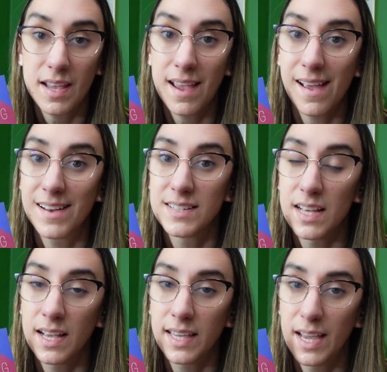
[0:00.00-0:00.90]
and
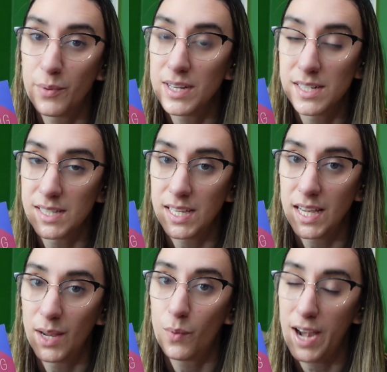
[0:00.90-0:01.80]
I can't wait to
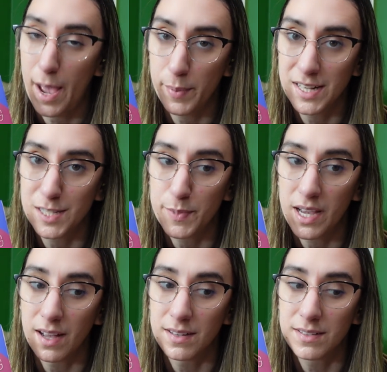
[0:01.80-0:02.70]
see what happens
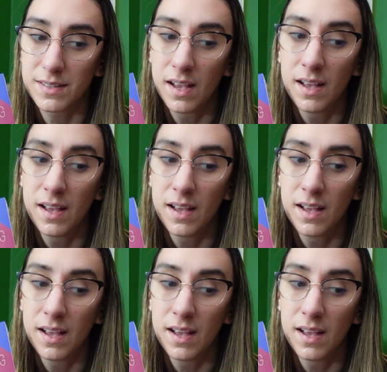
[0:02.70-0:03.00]
because